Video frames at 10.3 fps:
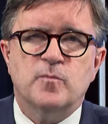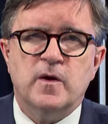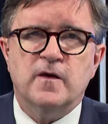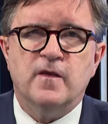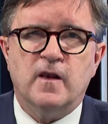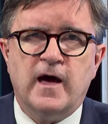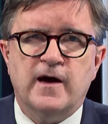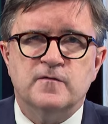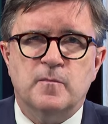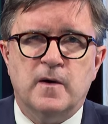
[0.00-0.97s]
been the
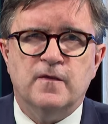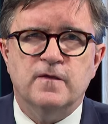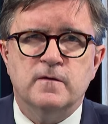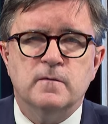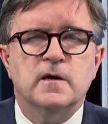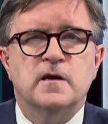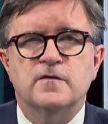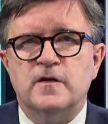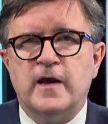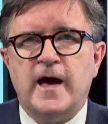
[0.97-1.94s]
last month, and as it